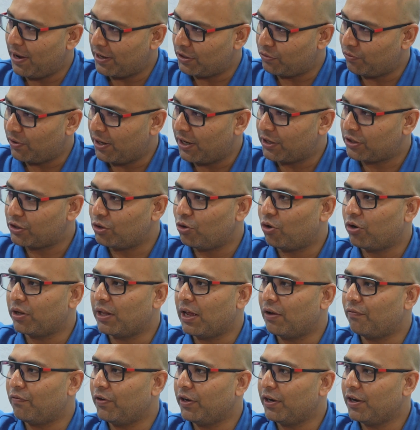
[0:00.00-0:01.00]
as well as
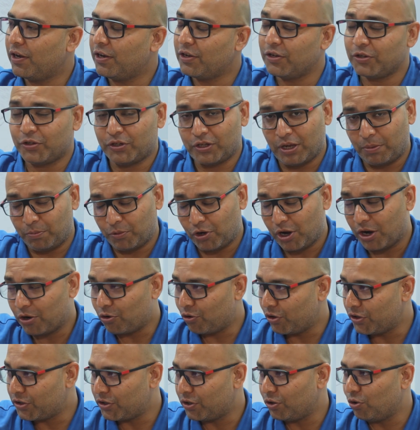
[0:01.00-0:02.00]
North Africa, some
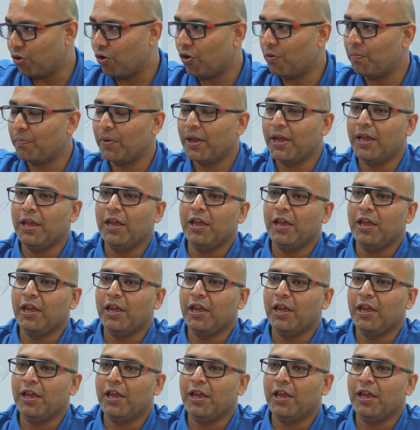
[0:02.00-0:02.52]
countries in Europe,